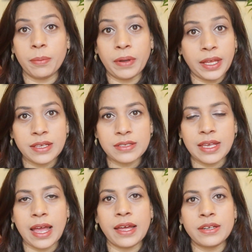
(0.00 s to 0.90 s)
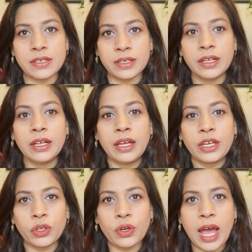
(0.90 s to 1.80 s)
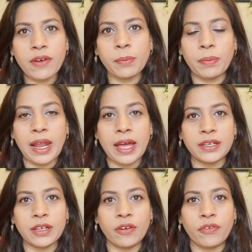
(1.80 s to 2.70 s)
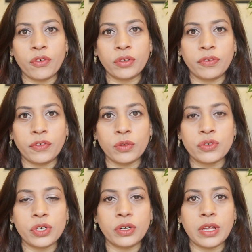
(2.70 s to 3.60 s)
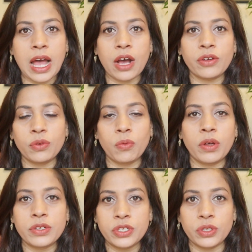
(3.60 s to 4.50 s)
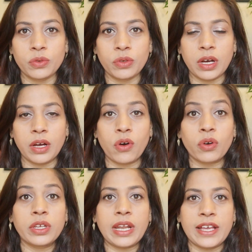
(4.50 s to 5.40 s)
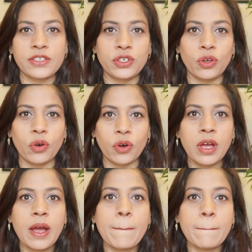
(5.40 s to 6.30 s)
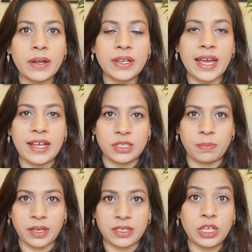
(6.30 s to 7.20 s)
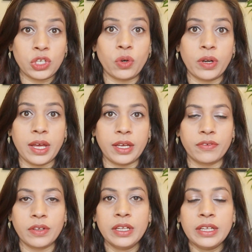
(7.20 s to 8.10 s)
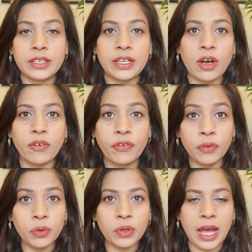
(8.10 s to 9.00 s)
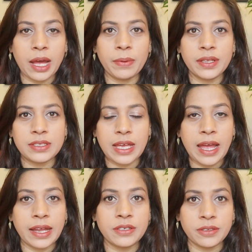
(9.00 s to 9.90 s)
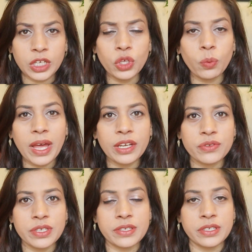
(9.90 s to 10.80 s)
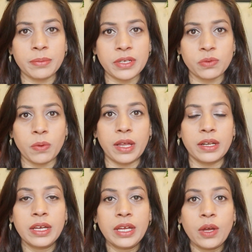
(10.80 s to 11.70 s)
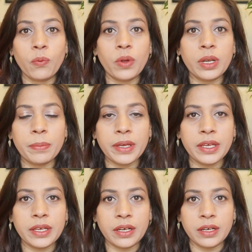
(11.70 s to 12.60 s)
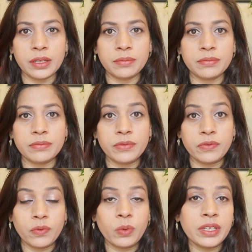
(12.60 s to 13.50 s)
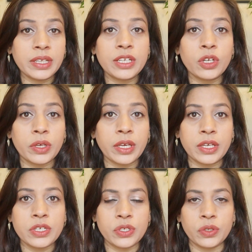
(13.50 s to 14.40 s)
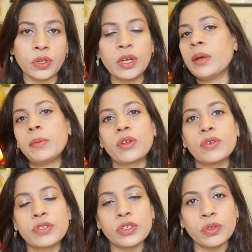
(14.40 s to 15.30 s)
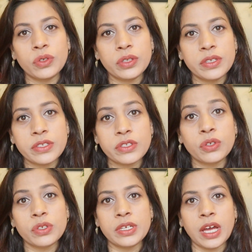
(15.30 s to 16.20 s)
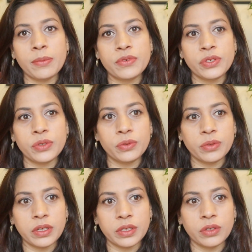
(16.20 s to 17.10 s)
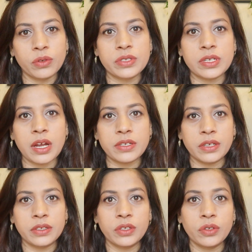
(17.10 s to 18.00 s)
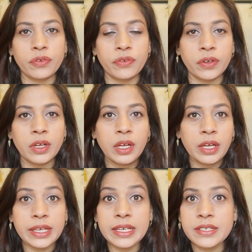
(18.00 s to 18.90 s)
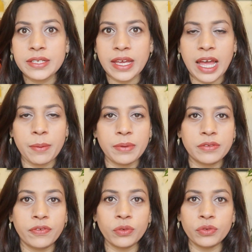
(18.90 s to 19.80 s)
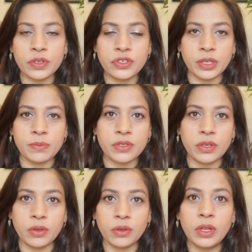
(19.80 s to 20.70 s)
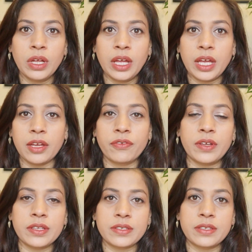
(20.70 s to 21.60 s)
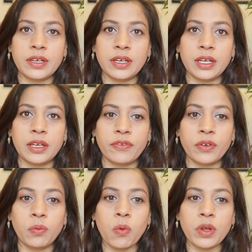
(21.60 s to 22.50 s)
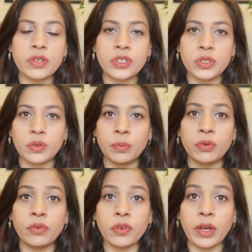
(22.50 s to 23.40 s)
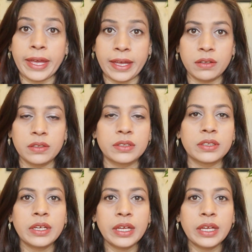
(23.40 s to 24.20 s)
place and have a plan for the future, how you want to organize your money aspect in your life. Now food habits and your value system as well will need looking into, because this is a good time to start a new eating habits, food regime. So if you want to improve your health,